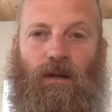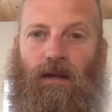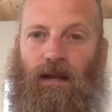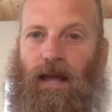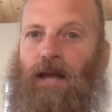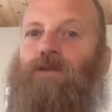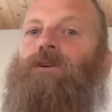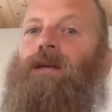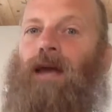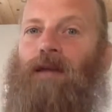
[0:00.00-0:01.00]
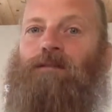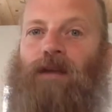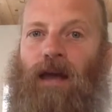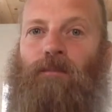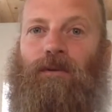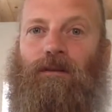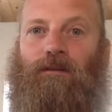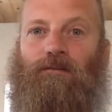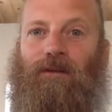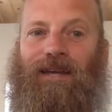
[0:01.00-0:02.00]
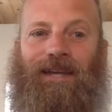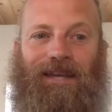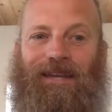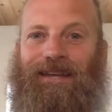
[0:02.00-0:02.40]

It actually has to happen this way.